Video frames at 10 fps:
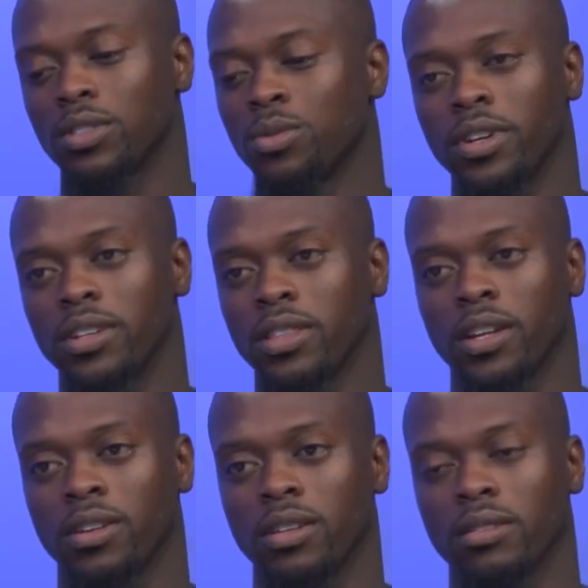20 to
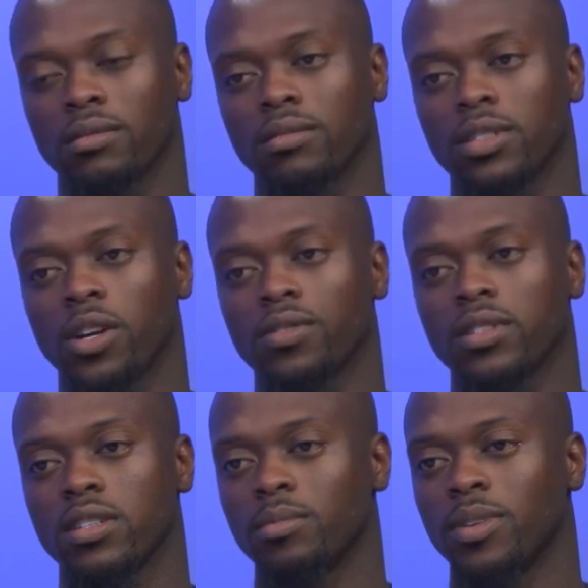30
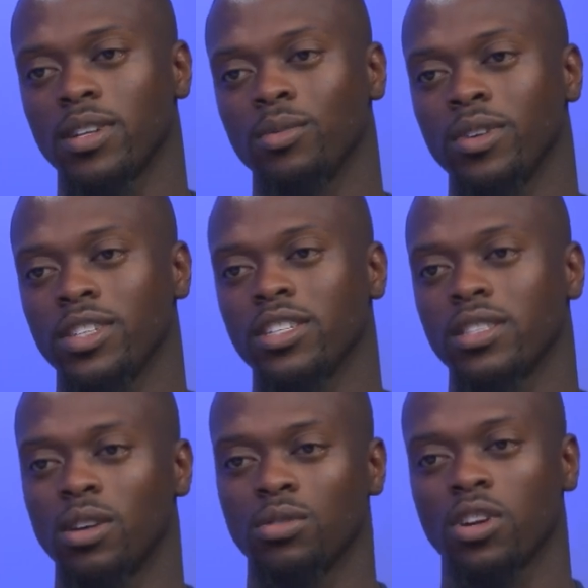services, but right. we
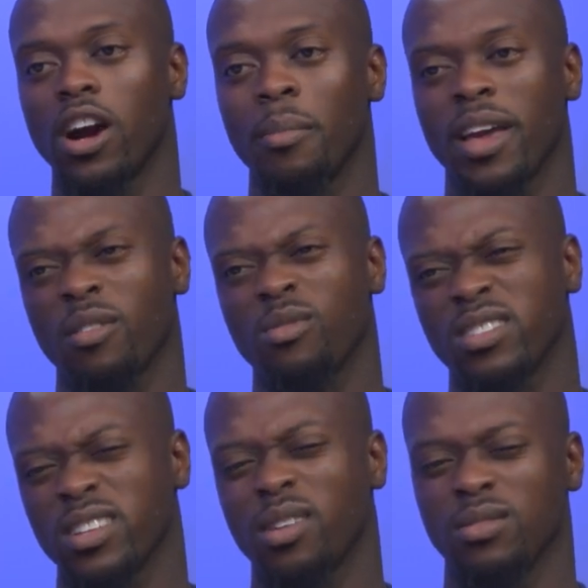just those are our main
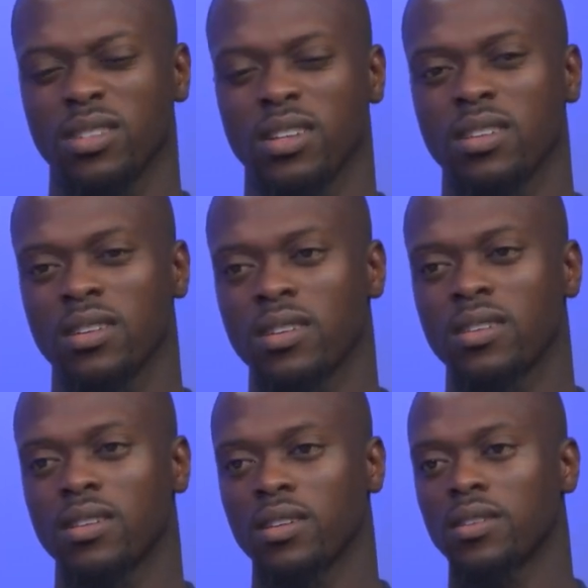ones, I would say. Yeah. yeah.